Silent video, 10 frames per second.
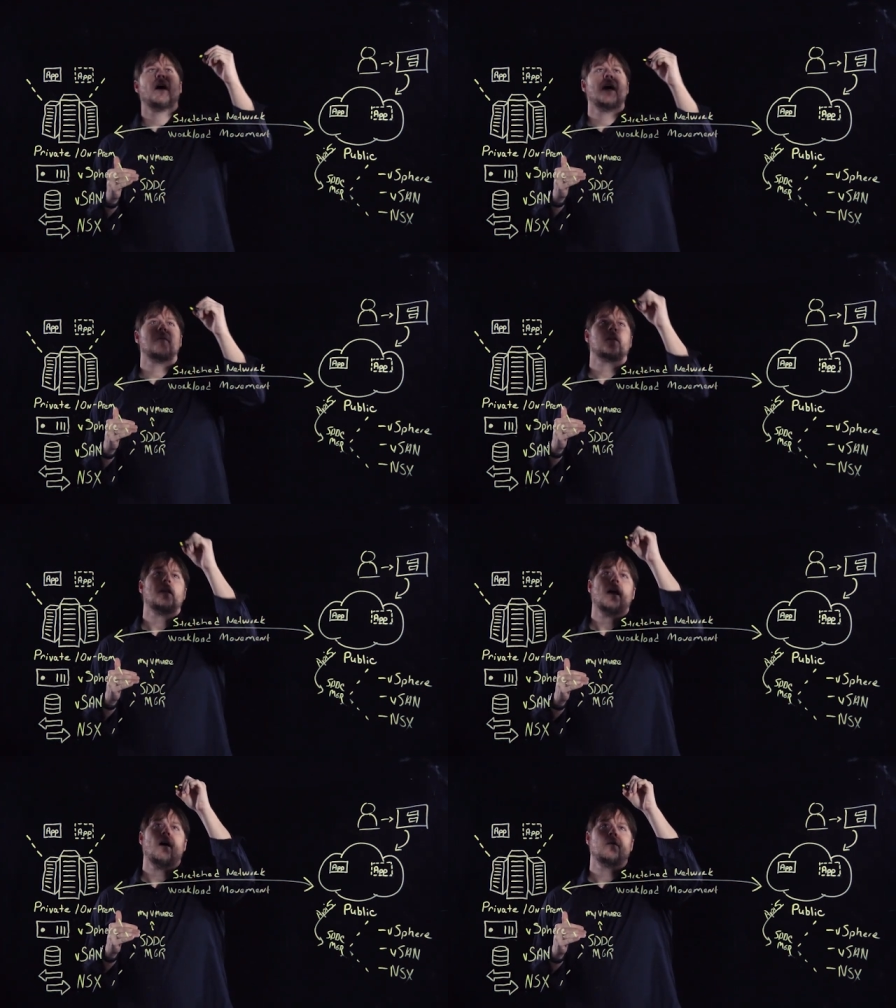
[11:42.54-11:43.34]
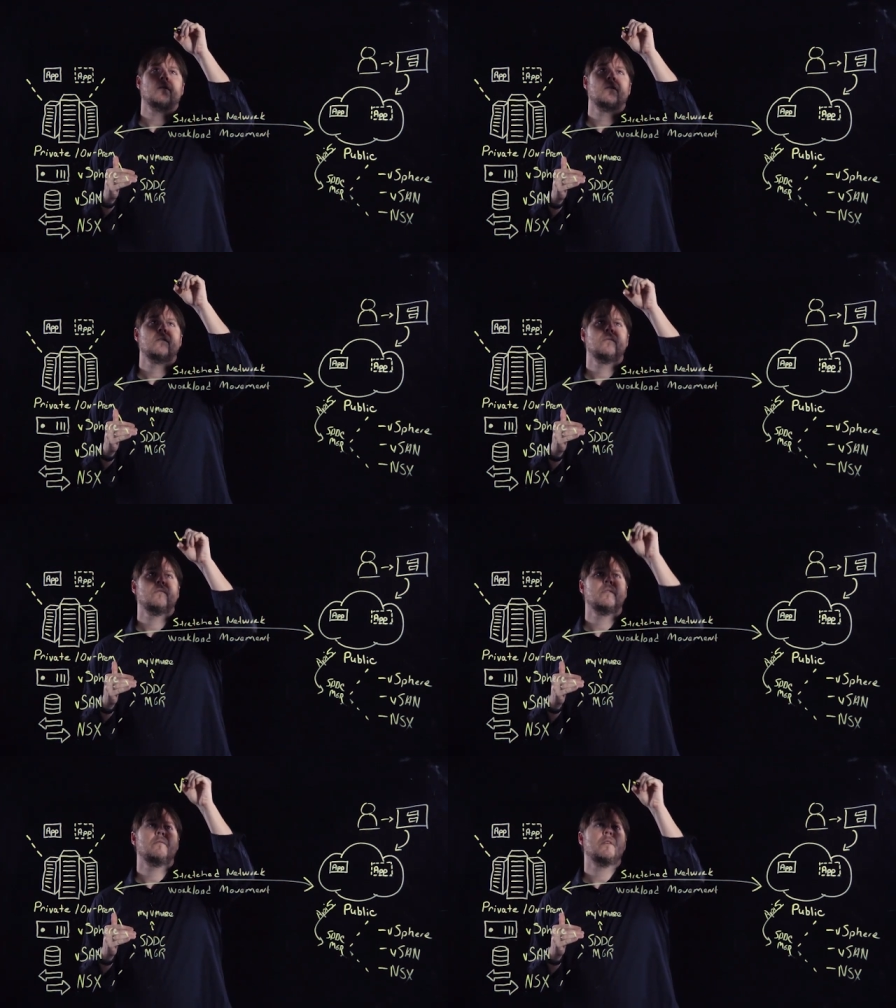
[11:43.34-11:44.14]
of the hybrid cloud
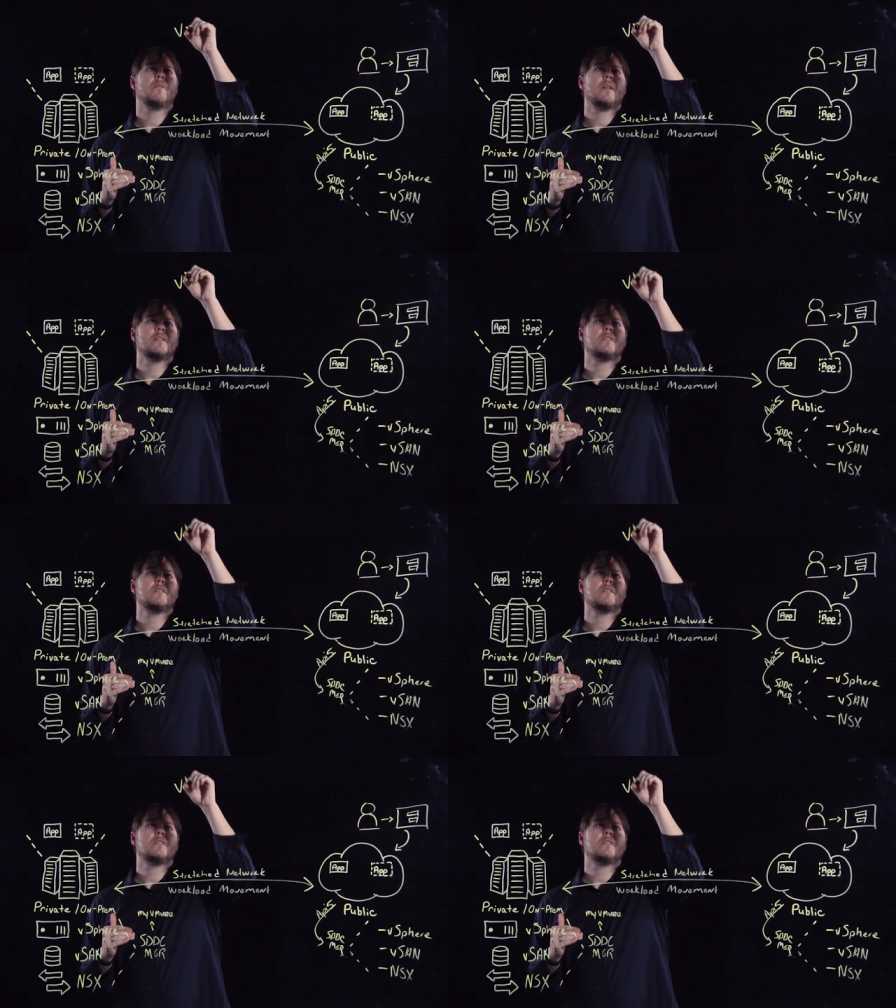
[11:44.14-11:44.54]
with the vRealize